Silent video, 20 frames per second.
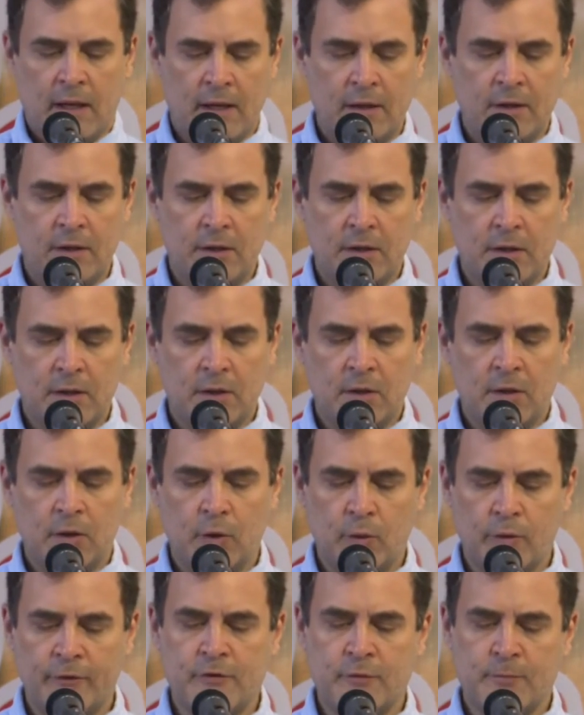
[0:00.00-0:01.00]
and
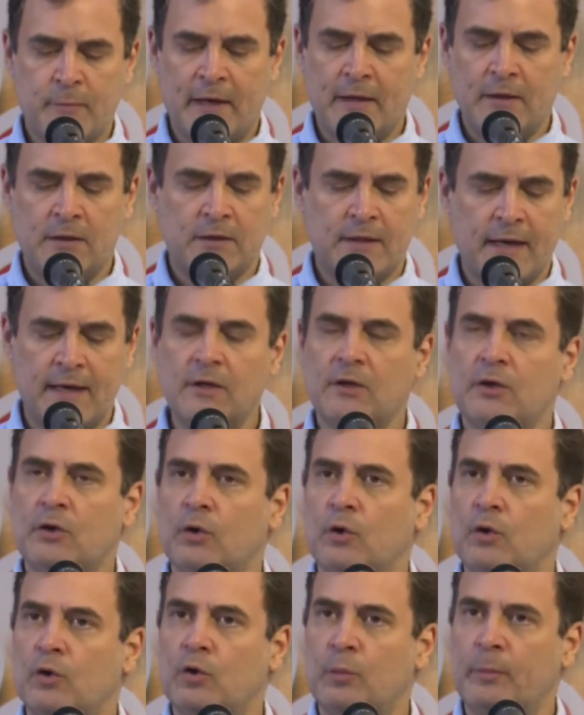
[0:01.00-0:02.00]
you have spent 10
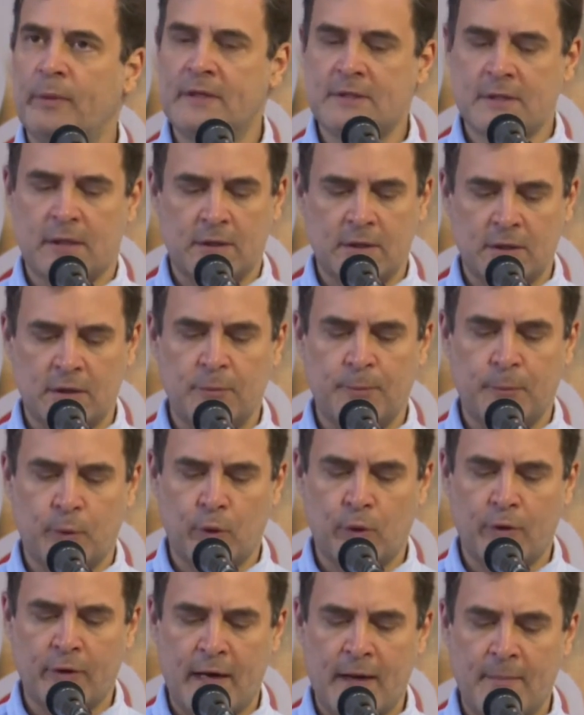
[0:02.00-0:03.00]
crore rupees under the
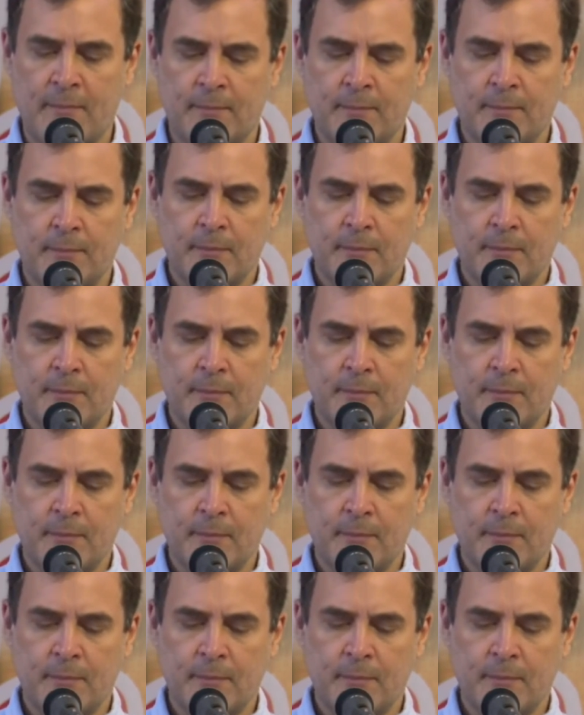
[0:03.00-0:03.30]
program